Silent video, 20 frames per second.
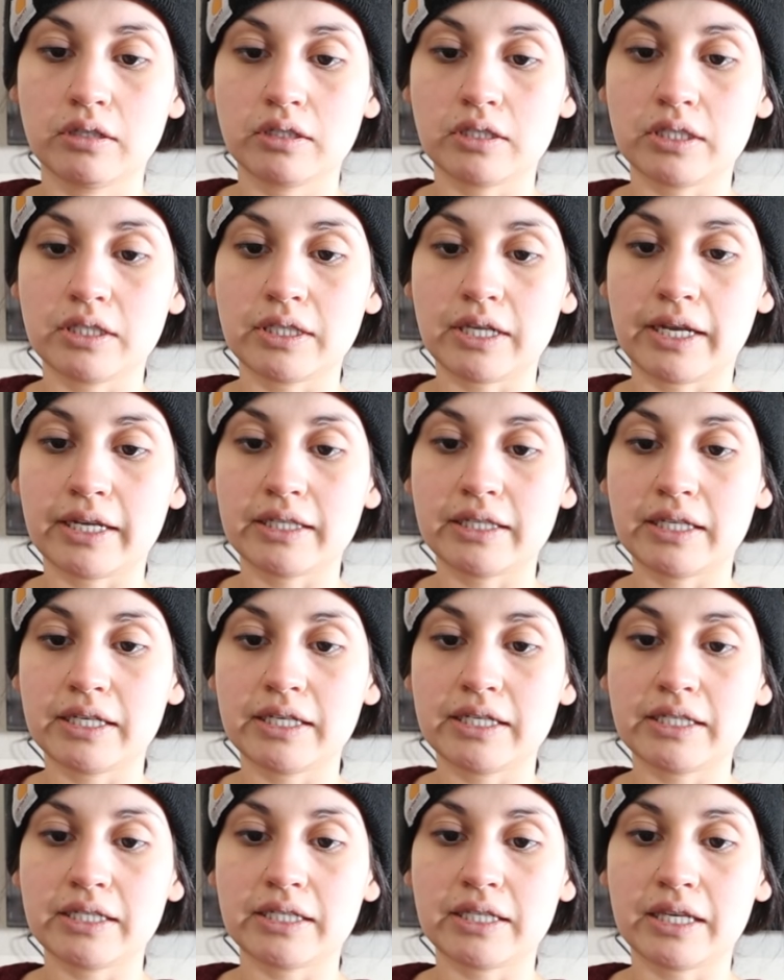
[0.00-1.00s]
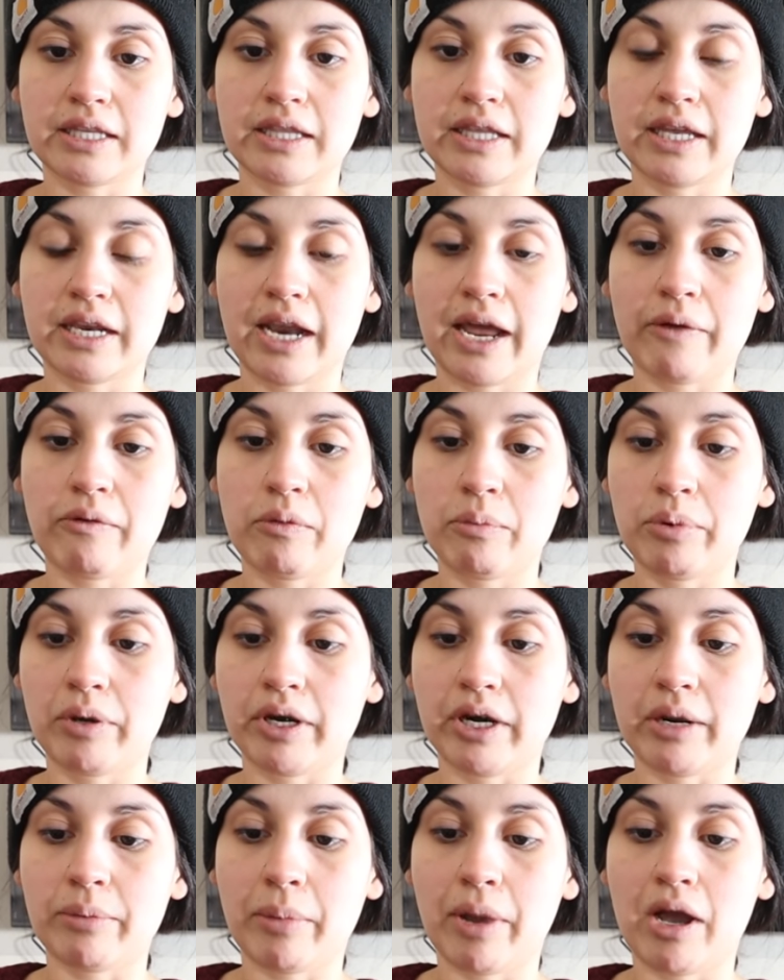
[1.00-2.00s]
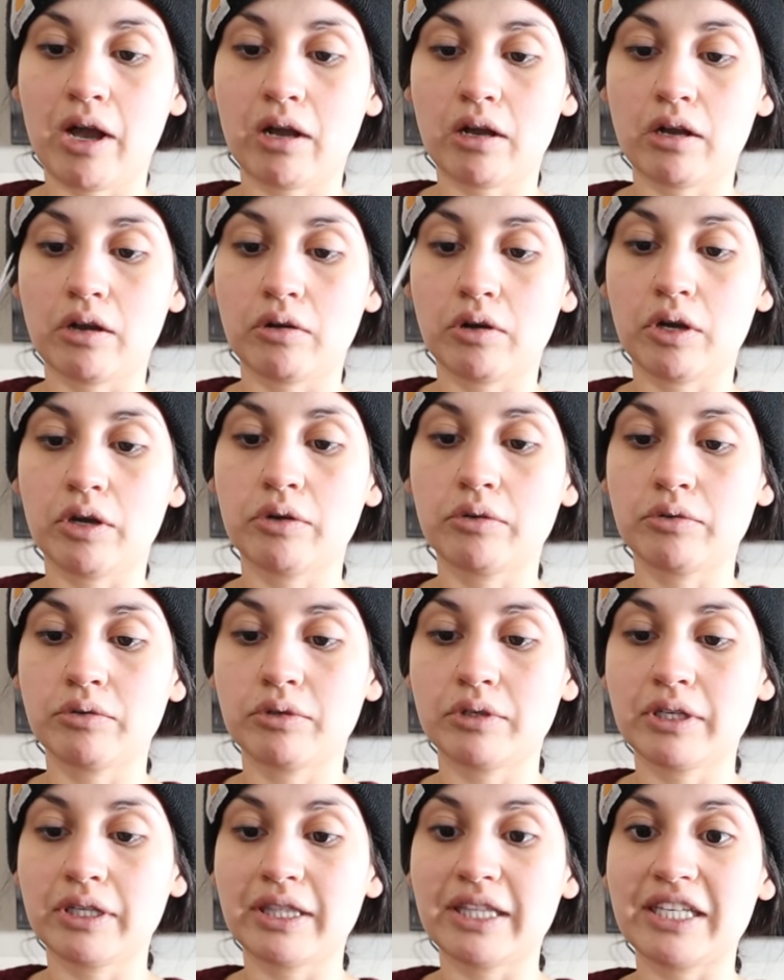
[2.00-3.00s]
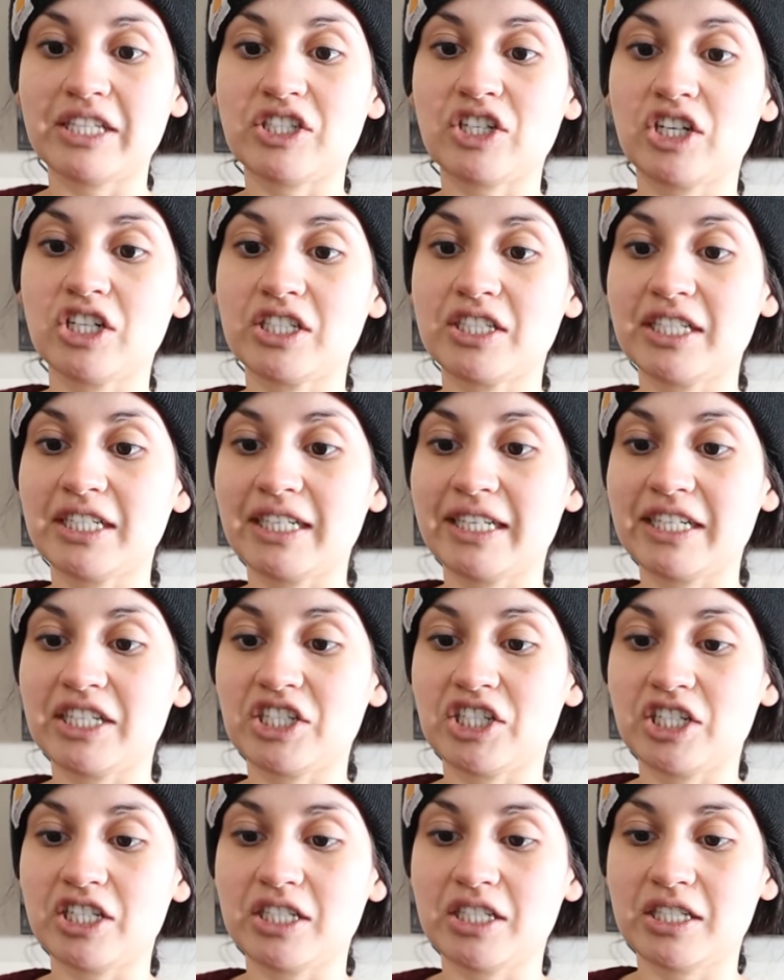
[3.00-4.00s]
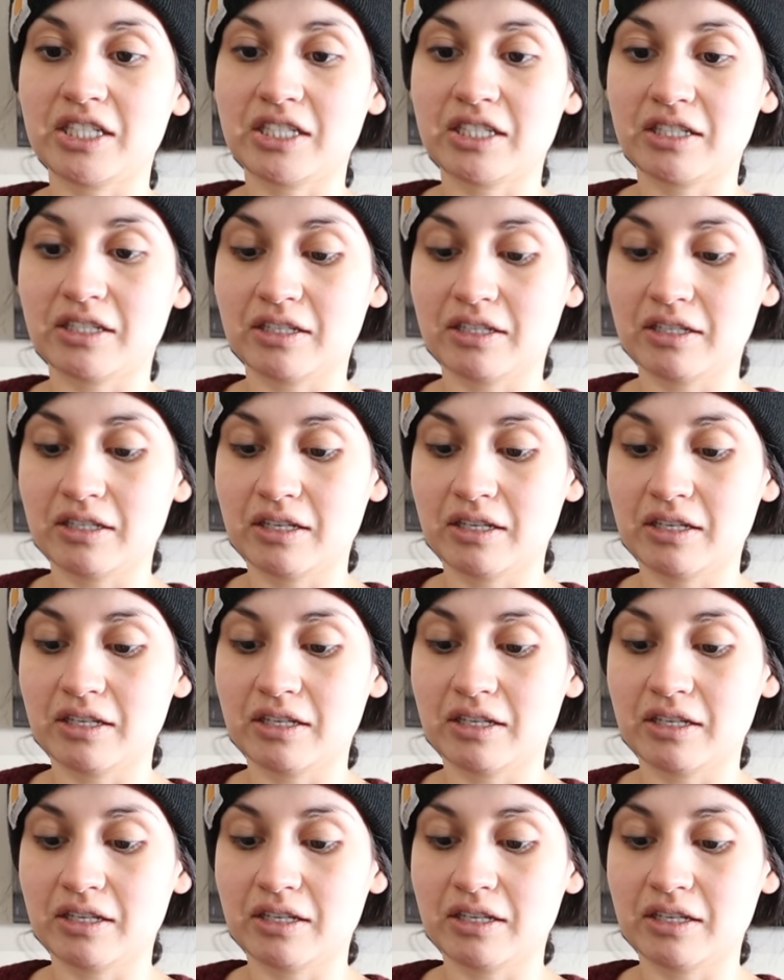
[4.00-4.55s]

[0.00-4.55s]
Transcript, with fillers: Just like this. And then I will put it in my hot cocoa. And these are delicious.